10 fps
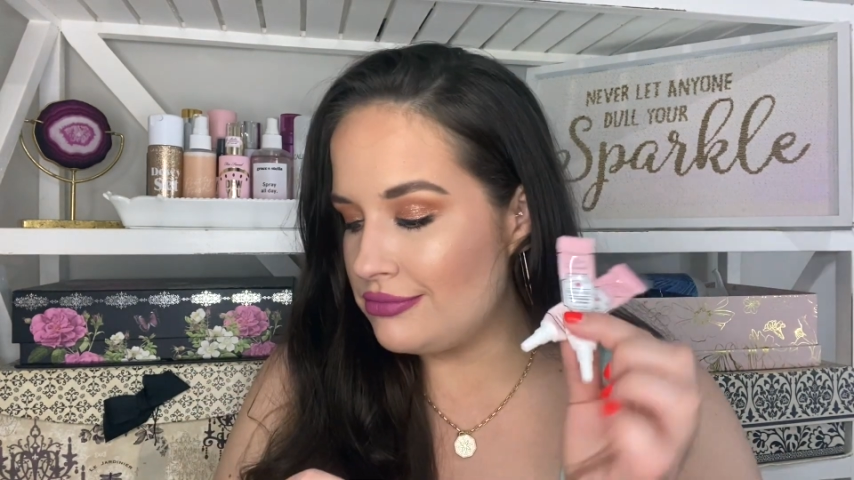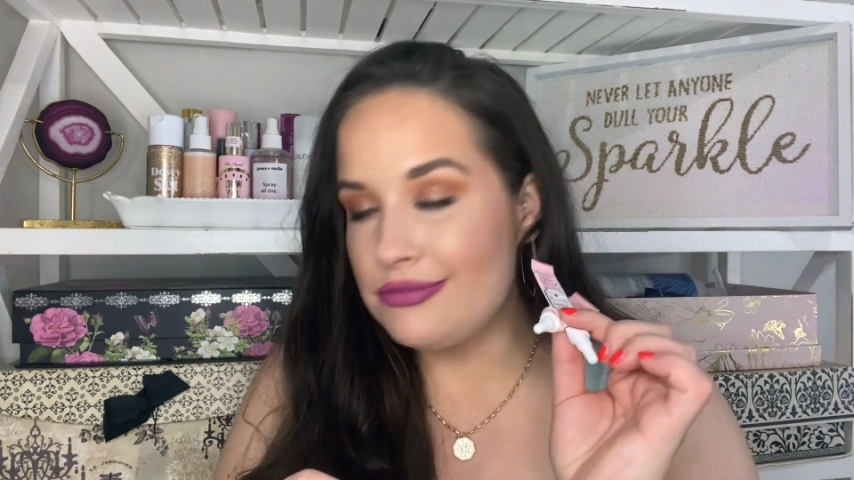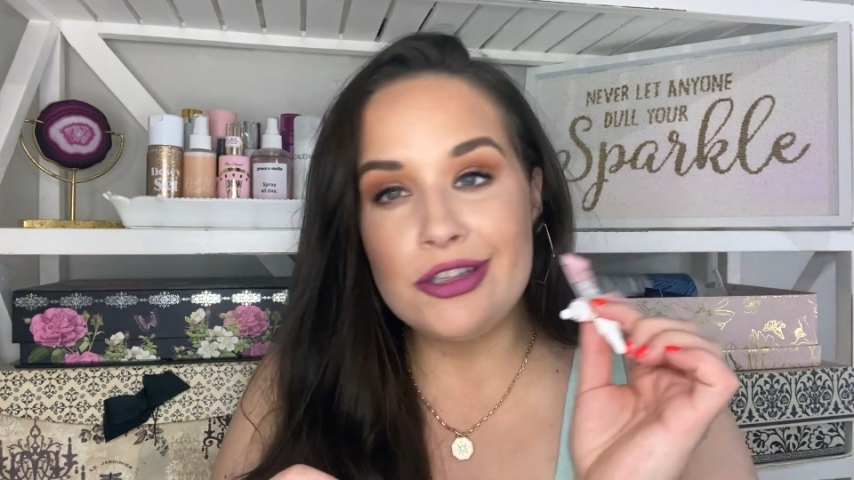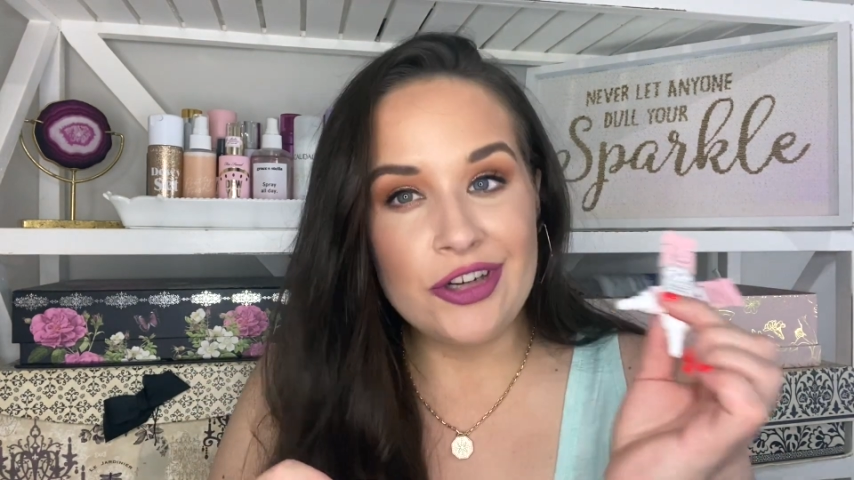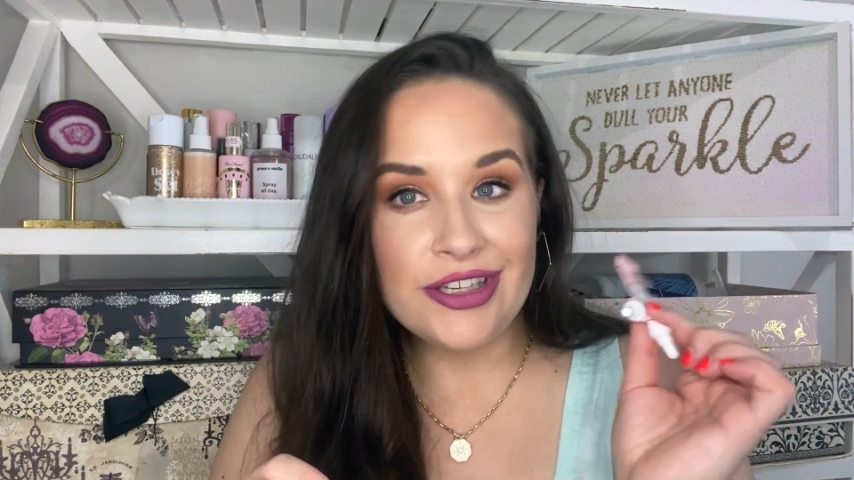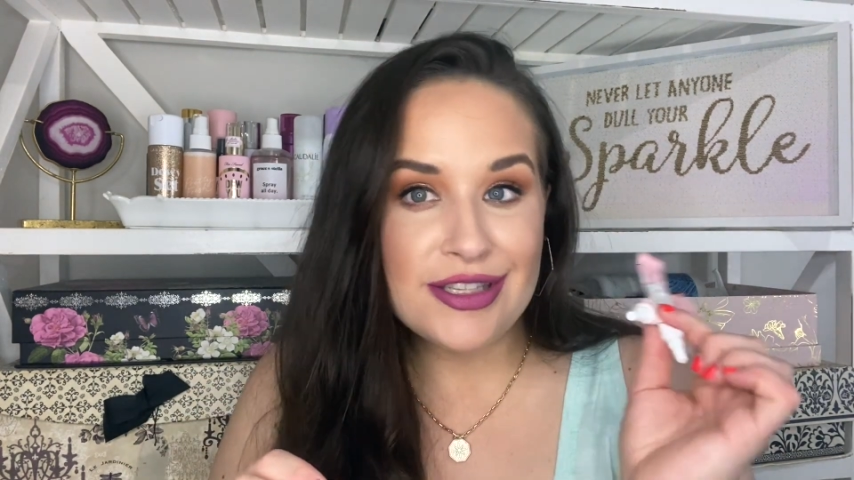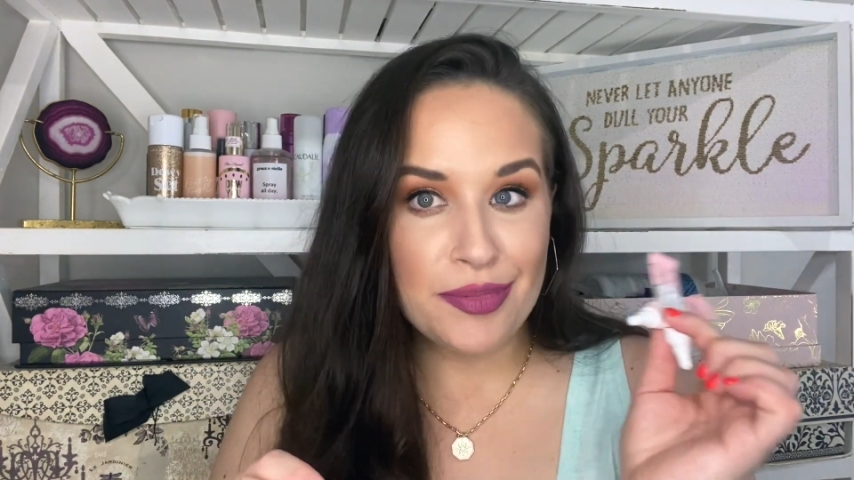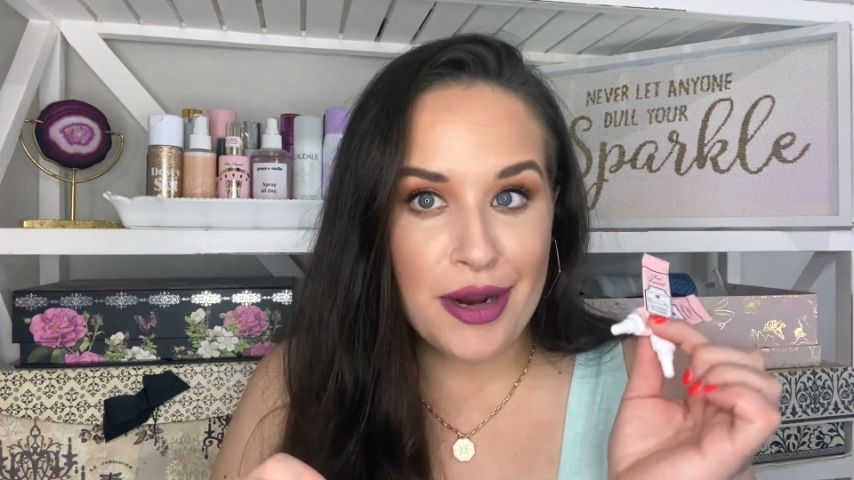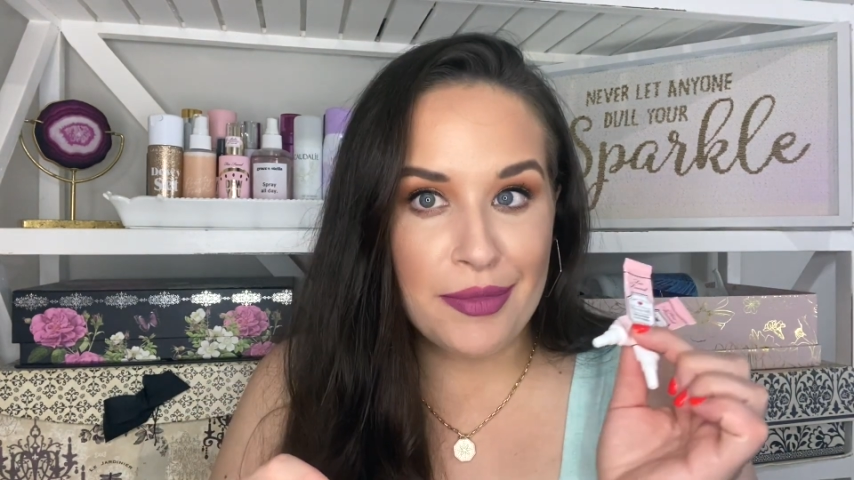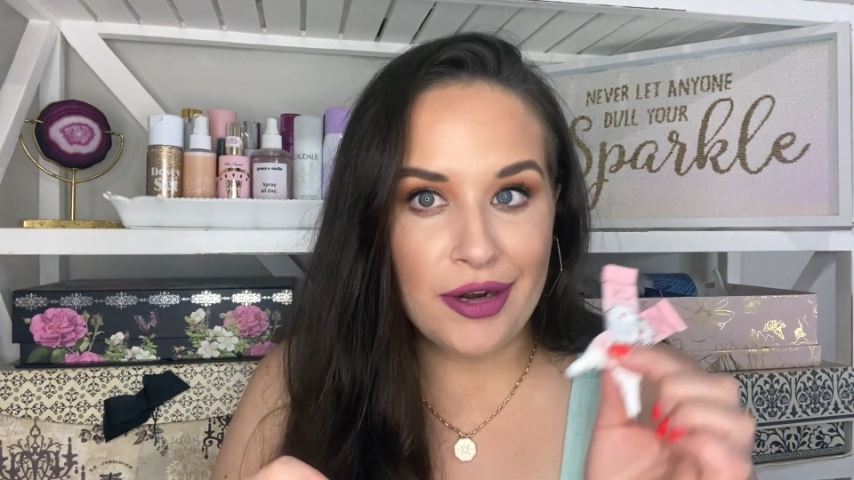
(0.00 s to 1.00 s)
they're an easy
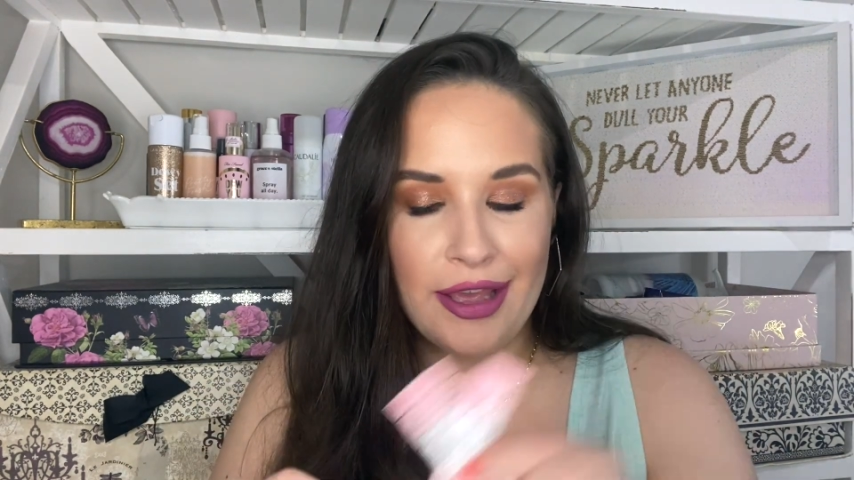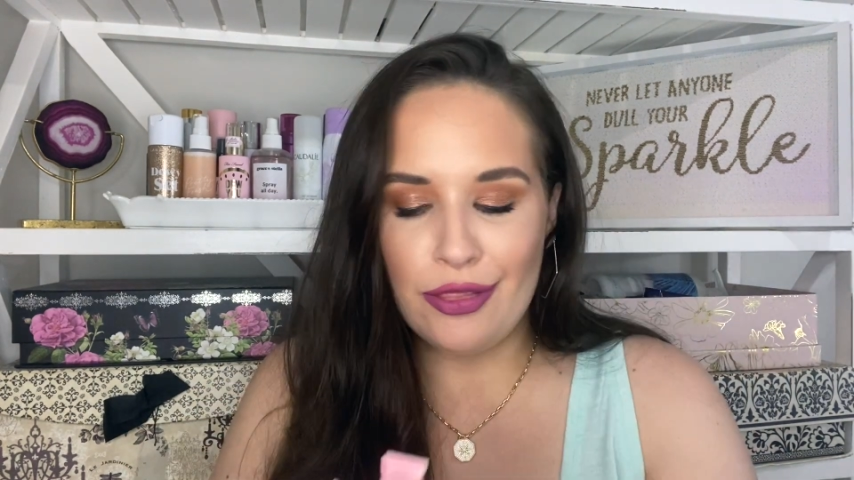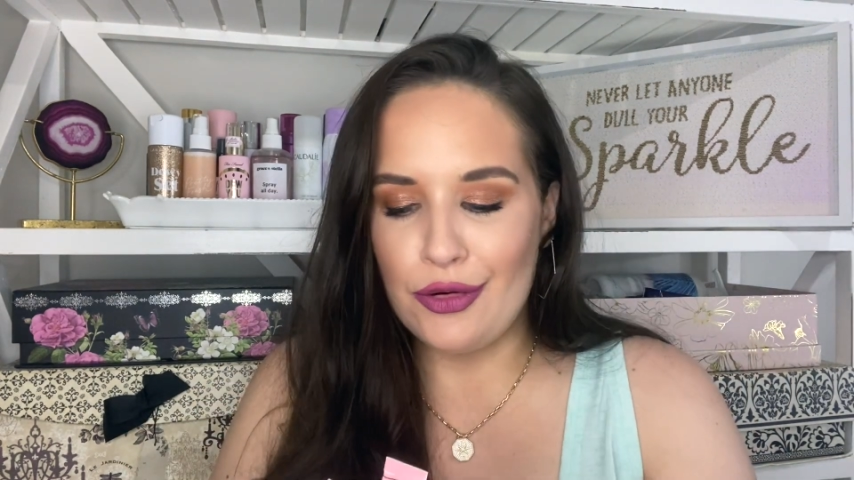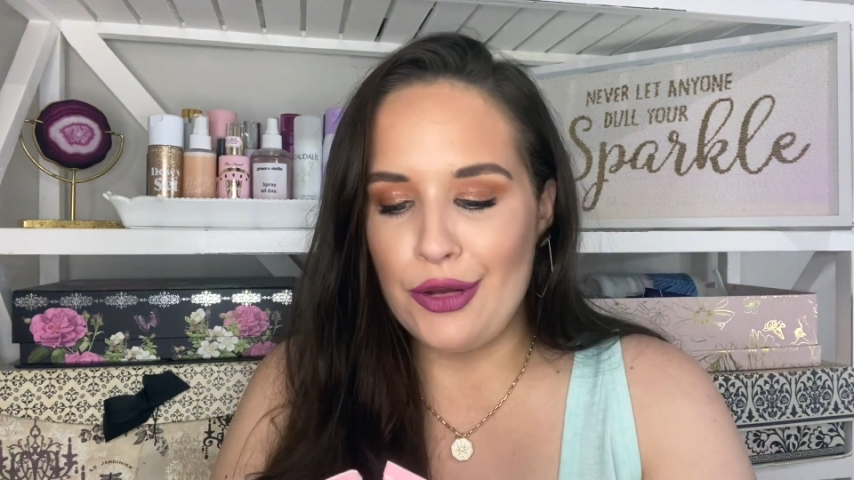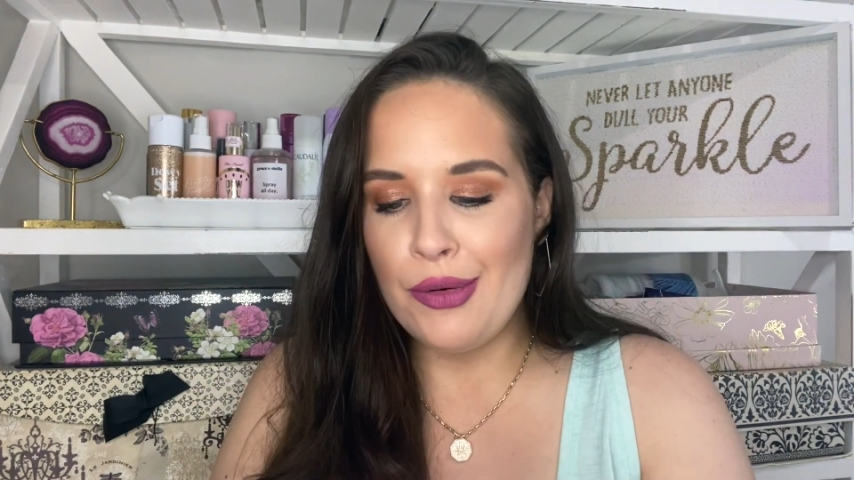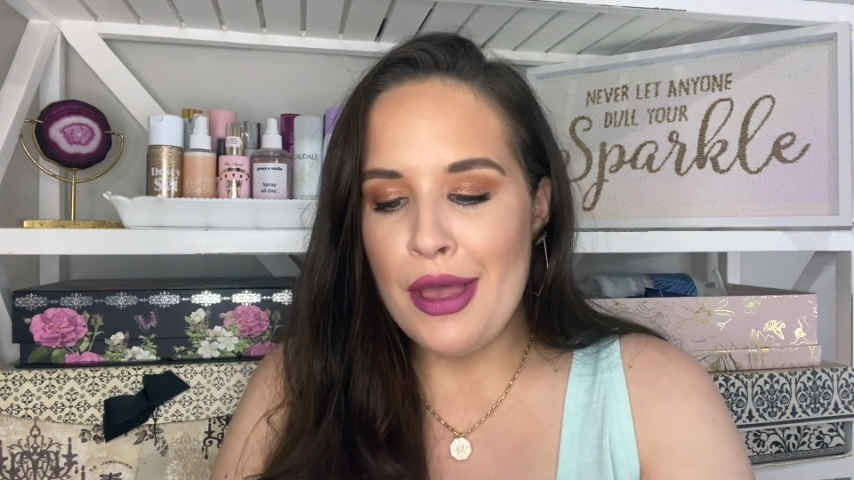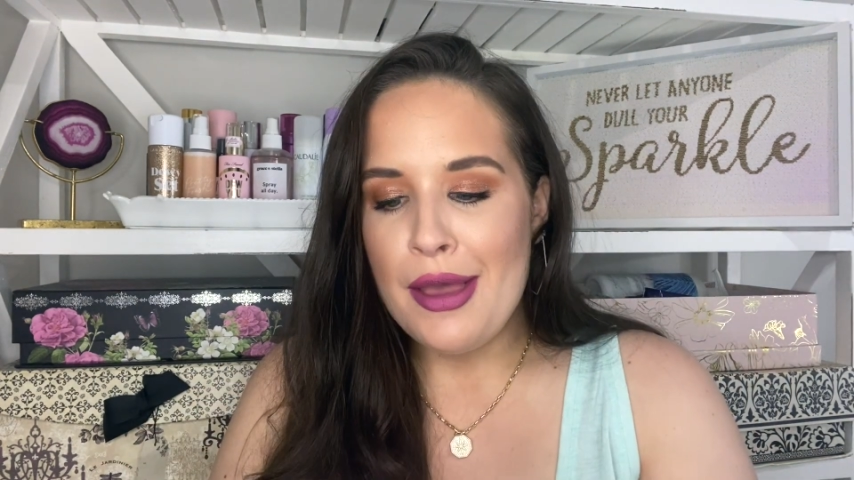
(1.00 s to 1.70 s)
primer to get through.